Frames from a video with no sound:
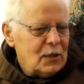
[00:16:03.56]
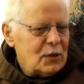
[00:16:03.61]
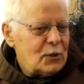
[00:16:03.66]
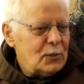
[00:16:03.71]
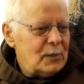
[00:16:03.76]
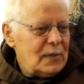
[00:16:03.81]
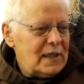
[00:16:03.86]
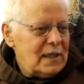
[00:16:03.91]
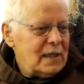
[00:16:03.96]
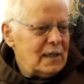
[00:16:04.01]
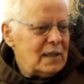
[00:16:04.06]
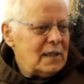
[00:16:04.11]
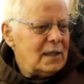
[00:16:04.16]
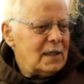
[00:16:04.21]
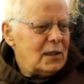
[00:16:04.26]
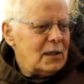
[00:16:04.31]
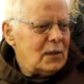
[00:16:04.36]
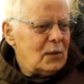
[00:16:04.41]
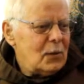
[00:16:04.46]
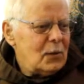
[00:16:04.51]
to
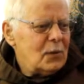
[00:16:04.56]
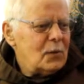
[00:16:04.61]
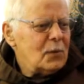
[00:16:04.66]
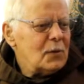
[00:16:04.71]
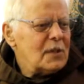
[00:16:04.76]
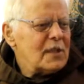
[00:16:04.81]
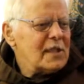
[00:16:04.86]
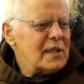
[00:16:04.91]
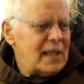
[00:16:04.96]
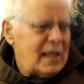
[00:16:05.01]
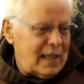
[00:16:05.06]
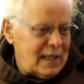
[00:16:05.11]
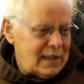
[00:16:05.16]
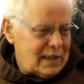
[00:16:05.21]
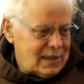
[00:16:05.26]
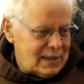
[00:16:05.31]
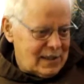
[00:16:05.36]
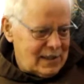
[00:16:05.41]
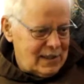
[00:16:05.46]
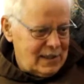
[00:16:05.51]
me, all
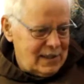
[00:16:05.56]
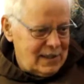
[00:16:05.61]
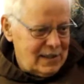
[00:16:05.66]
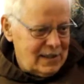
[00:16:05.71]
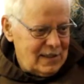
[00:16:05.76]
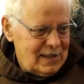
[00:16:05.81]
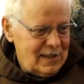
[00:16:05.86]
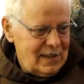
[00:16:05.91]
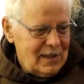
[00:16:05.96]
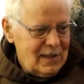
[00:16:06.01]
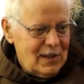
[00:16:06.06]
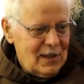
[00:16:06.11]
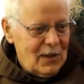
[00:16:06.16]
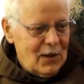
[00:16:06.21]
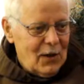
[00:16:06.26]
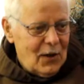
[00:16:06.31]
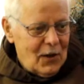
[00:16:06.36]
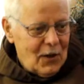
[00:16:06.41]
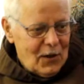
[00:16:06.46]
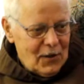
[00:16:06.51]
saints
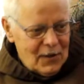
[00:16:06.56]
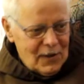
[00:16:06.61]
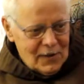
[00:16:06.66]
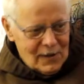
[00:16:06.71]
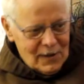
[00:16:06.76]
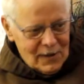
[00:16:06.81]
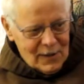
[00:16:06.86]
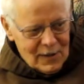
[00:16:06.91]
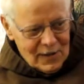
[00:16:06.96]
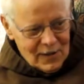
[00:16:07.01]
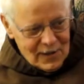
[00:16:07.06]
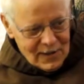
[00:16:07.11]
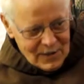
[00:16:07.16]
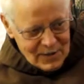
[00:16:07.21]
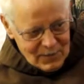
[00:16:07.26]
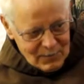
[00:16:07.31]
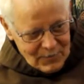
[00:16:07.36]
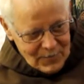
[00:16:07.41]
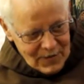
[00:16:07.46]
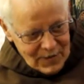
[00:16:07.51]
are
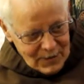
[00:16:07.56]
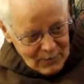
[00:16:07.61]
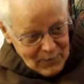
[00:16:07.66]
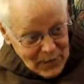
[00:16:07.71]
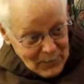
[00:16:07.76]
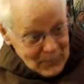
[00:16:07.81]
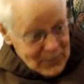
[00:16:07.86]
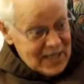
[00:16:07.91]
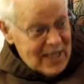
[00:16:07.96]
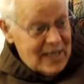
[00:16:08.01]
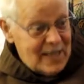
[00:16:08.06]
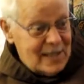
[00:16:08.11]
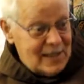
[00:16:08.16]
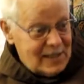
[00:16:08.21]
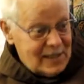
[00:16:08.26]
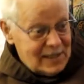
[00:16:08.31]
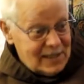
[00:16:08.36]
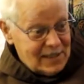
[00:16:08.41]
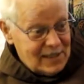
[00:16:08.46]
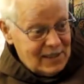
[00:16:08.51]
my
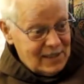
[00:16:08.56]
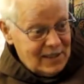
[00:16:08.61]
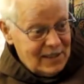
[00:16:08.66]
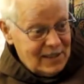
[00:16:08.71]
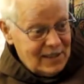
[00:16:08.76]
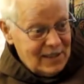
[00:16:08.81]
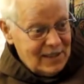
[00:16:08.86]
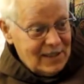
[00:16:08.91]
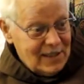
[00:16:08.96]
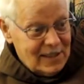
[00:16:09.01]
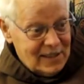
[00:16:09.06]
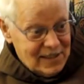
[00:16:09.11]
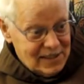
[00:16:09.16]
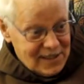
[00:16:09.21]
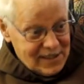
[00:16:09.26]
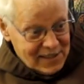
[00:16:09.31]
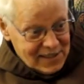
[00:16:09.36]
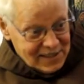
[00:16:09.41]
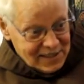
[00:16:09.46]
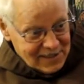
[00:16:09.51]
brothers in
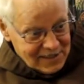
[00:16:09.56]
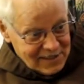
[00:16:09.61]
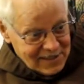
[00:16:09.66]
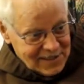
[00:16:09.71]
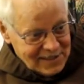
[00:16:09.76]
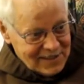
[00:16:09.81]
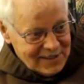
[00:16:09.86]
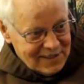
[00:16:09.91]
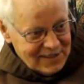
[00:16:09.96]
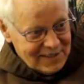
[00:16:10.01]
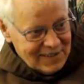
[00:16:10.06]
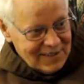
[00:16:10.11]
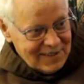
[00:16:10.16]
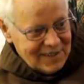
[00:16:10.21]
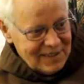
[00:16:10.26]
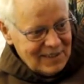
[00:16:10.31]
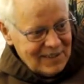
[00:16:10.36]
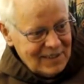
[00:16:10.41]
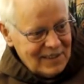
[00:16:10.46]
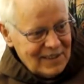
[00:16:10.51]
Jesus.
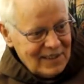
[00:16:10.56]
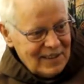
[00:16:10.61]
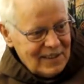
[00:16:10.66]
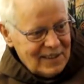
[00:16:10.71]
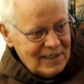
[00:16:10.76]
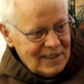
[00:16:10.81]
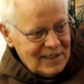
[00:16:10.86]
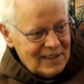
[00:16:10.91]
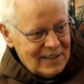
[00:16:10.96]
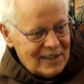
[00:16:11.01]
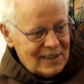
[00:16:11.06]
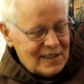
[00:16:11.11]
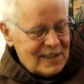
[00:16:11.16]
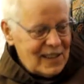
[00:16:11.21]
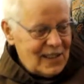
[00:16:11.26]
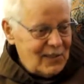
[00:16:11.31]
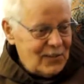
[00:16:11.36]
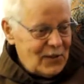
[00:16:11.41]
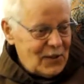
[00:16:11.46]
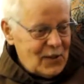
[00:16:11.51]
See, and
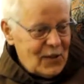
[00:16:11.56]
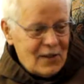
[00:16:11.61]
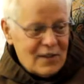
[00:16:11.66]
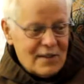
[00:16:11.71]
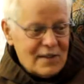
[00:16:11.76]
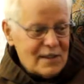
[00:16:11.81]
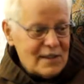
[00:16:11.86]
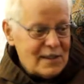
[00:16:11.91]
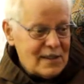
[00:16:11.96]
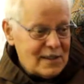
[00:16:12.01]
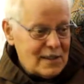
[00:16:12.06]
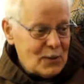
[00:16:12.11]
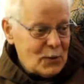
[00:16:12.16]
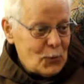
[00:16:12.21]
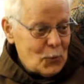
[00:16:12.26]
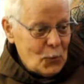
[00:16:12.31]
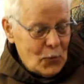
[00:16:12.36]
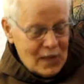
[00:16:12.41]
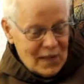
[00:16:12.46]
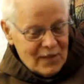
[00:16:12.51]
St. Francis
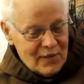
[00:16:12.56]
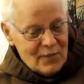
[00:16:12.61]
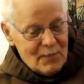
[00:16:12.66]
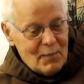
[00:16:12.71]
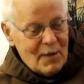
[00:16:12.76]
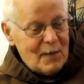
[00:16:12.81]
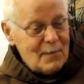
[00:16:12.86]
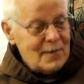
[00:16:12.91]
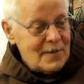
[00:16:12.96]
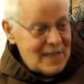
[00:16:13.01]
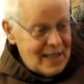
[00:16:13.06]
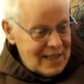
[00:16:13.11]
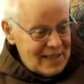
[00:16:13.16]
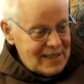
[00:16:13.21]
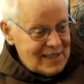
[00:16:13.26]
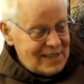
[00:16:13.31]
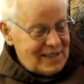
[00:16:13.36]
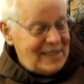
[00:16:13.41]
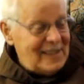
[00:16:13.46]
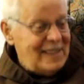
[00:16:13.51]
is one of my
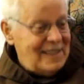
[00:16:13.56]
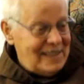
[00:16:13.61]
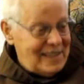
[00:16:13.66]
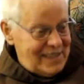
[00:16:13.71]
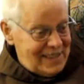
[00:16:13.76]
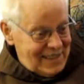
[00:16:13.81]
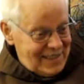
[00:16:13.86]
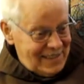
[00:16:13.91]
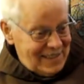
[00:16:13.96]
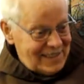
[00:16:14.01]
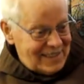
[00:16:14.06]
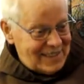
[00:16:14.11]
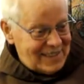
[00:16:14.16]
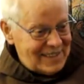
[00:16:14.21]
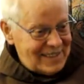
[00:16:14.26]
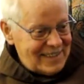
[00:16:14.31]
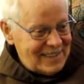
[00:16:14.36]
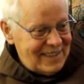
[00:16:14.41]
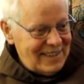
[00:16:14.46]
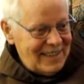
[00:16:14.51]
brothers in
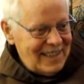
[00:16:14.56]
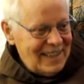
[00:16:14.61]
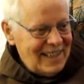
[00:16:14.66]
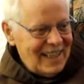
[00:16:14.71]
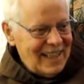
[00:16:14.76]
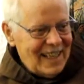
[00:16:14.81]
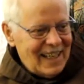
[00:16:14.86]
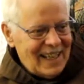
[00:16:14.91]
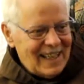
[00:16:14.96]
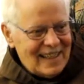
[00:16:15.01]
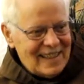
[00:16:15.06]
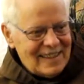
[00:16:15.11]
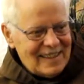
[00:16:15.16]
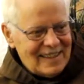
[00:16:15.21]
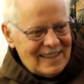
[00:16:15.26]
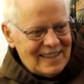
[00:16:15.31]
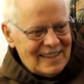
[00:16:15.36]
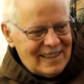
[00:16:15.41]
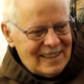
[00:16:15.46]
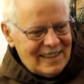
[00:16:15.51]
Jesus.
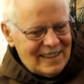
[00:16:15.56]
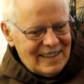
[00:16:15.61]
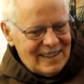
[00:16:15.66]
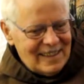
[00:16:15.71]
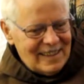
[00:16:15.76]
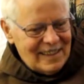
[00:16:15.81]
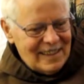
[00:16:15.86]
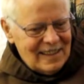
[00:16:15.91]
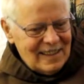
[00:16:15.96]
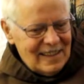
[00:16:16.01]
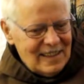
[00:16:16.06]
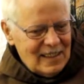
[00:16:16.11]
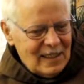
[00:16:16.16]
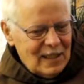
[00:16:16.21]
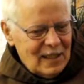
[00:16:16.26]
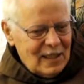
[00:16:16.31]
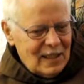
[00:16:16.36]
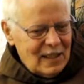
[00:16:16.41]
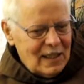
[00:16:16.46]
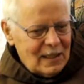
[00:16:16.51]
And I uh,
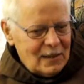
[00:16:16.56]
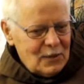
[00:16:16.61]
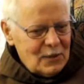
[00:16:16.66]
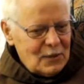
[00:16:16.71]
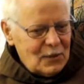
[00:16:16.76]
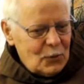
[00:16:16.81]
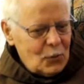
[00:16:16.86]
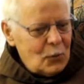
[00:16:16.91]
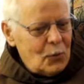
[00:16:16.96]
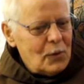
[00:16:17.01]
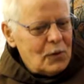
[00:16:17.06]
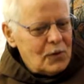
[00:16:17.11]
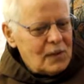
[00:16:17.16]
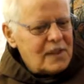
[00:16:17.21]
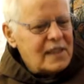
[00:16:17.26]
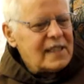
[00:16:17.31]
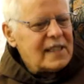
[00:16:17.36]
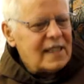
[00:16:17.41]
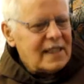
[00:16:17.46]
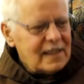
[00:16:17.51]
uh, look at all
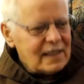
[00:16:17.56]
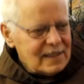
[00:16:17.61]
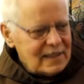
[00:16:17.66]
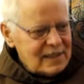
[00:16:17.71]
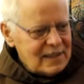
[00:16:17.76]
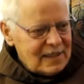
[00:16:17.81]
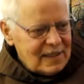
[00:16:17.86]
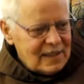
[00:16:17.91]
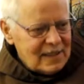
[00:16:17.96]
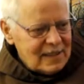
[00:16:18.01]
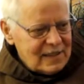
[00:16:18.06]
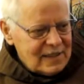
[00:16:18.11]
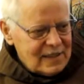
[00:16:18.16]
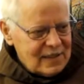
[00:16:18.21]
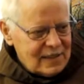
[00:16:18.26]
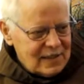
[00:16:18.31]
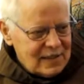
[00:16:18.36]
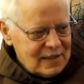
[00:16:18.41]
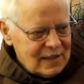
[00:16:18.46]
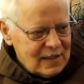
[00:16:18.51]
saints
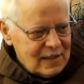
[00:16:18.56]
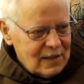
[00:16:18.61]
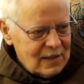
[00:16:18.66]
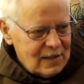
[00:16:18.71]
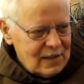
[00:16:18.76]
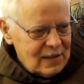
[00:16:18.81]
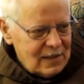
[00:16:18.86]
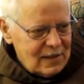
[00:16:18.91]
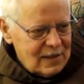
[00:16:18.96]
as uh,